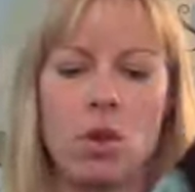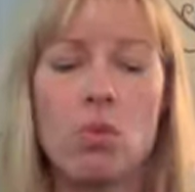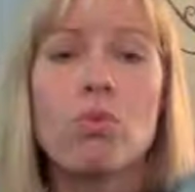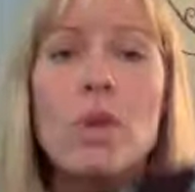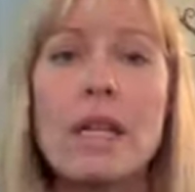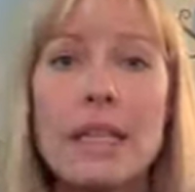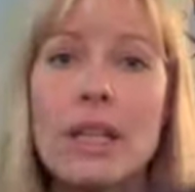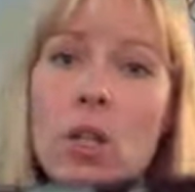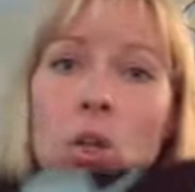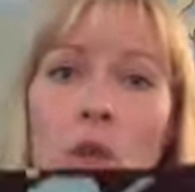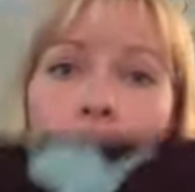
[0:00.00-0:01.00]
really
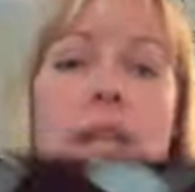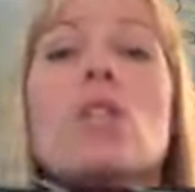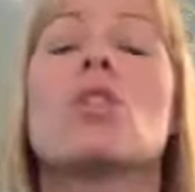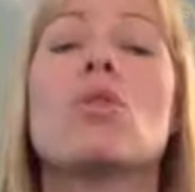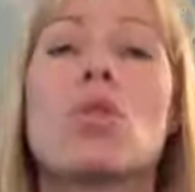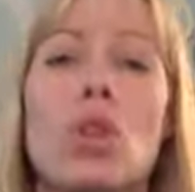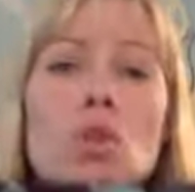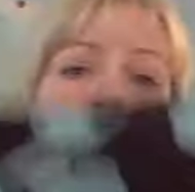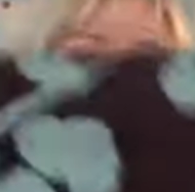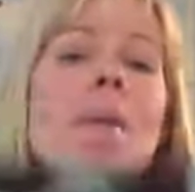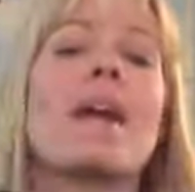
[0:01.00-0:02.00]
cool looking too, so you
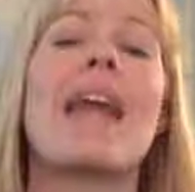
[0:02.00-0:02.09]
won't mind